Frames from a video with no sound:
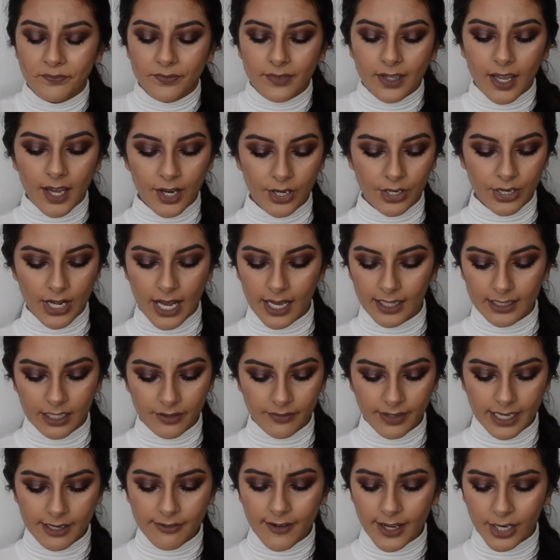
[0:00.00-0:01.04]
I don't know, I love
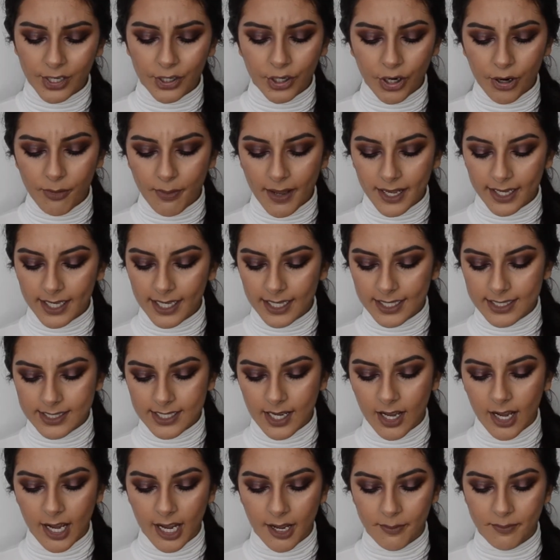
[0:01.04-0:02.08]
it. If I could go back in
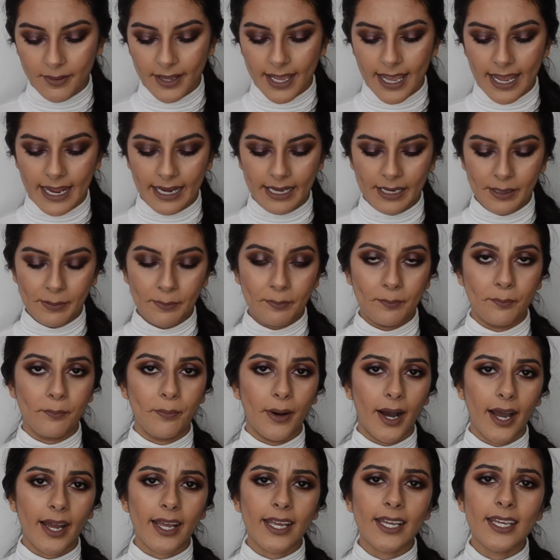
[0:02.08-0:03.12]
time and
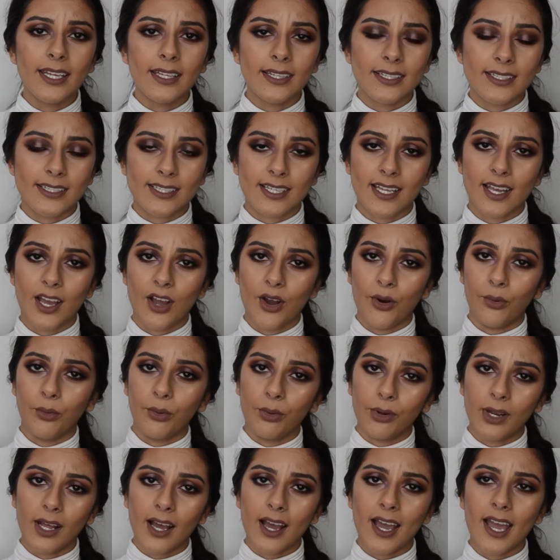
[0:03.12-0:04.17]
buy it,
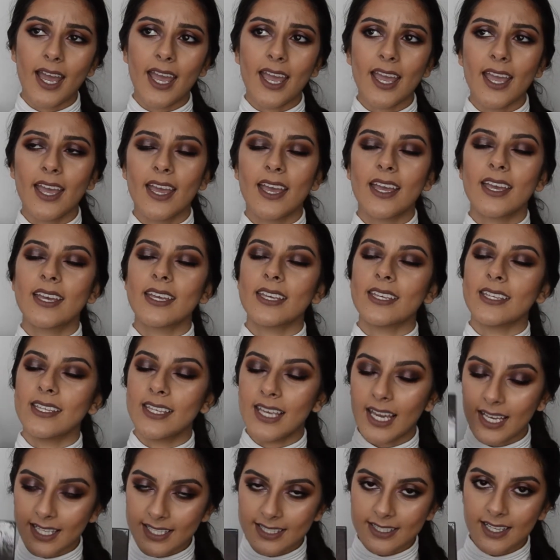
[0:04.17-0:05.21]
would I?
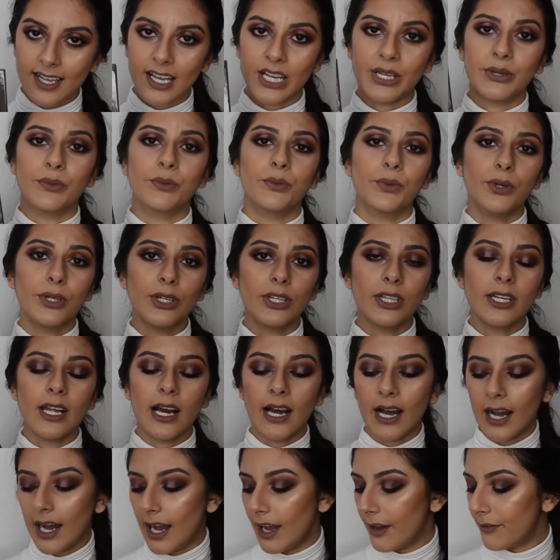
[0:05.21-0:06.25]
Yes, I would.
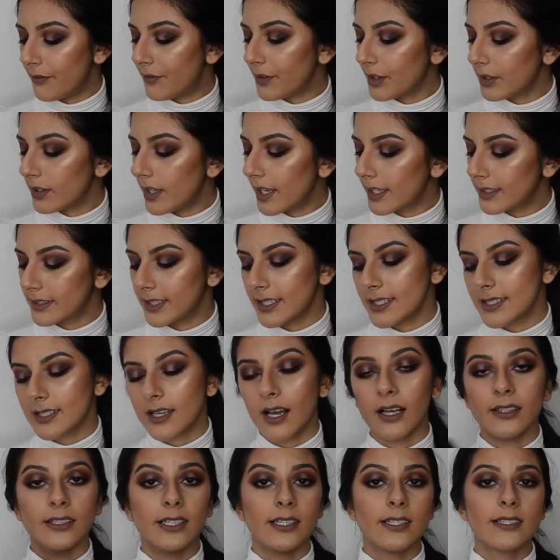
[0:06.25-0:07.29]
I feel like these
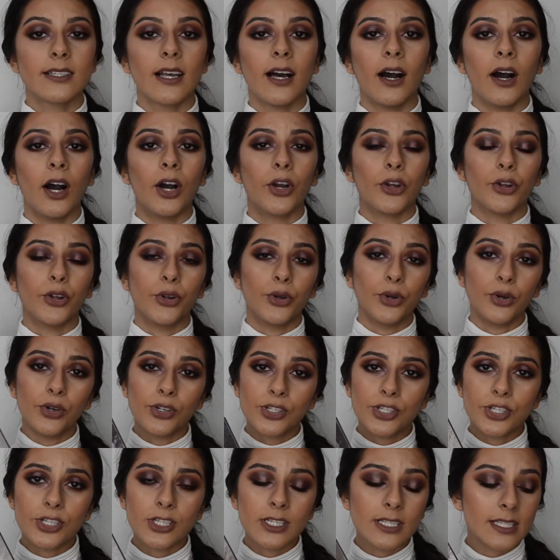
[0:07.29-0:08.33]
colours are
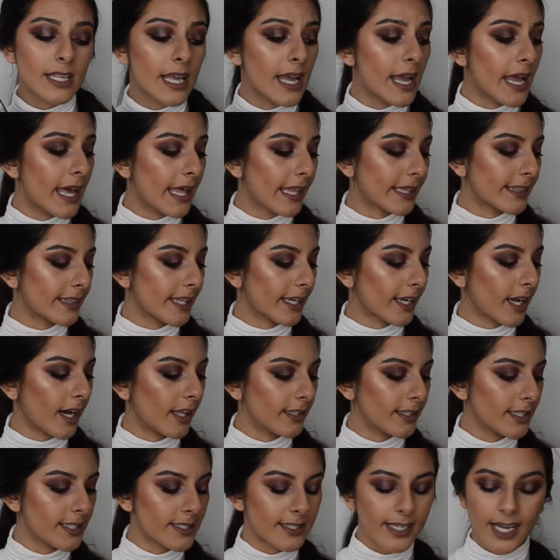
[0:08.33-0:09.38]
gorgeous. The
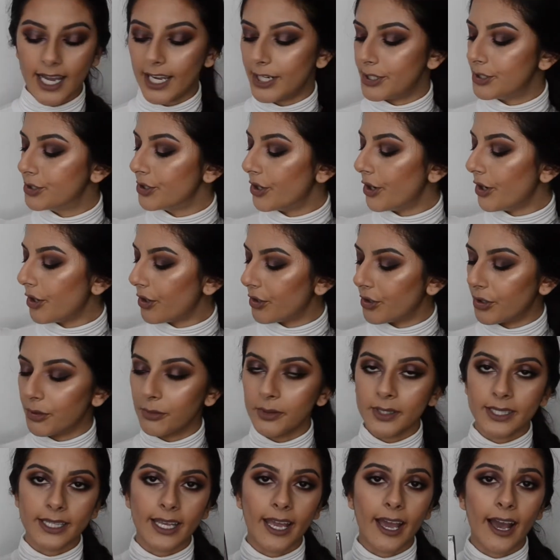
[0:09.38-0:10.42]
colours that I don't
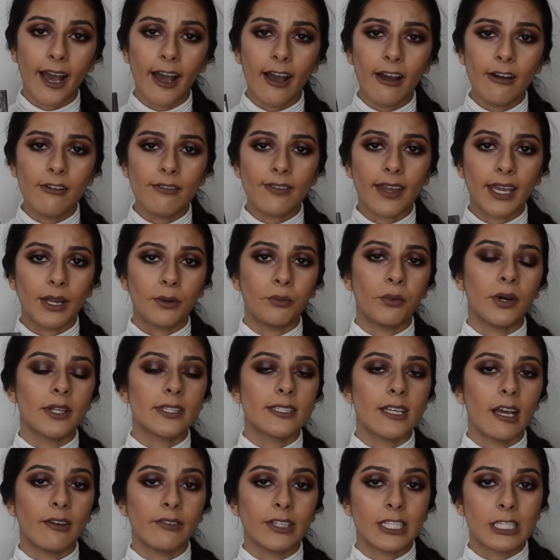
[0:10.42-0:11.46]
normally have and once
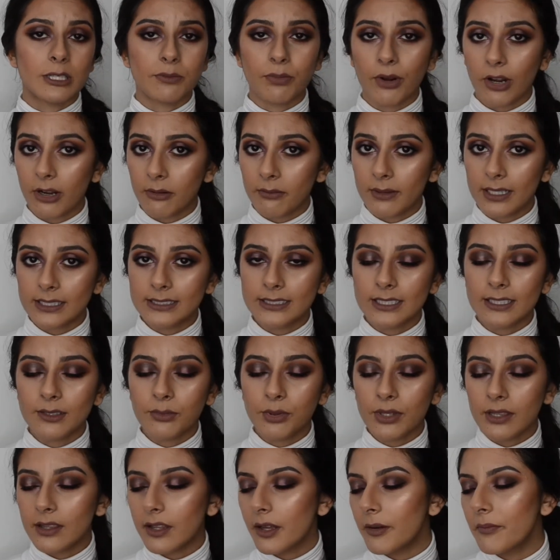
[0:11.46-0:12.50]
I've experimented
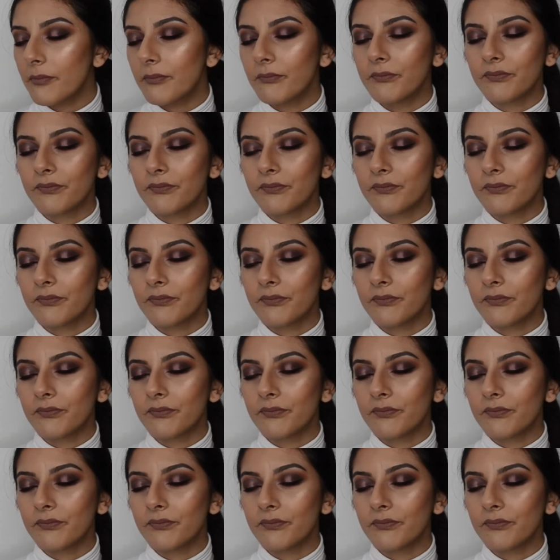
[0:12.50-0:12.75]
with them,